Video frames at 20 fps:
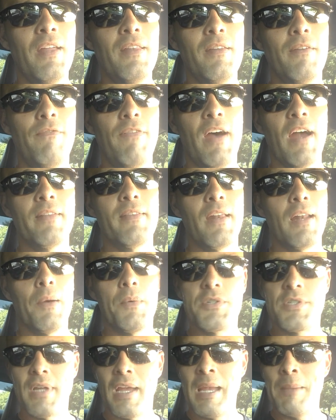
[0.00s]
then the fact that I
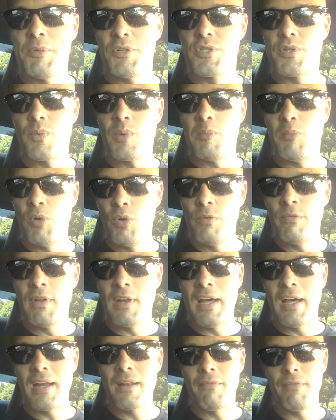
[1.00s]
was able to remove a
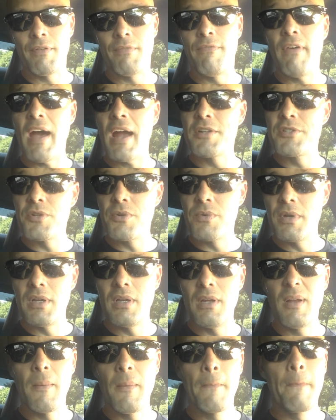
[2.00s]
lot of the
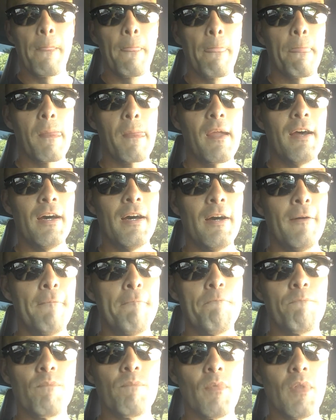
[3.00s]
factory,
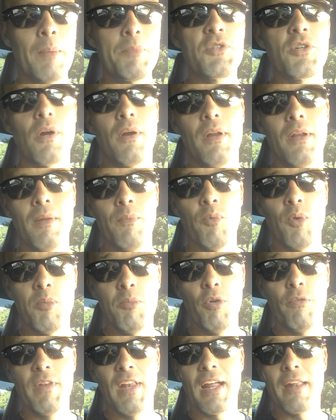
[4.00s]

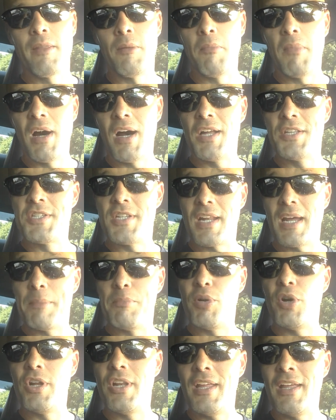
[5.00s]
remove a lot of the mods that I
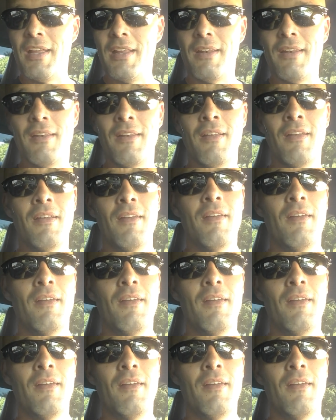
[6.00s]
put in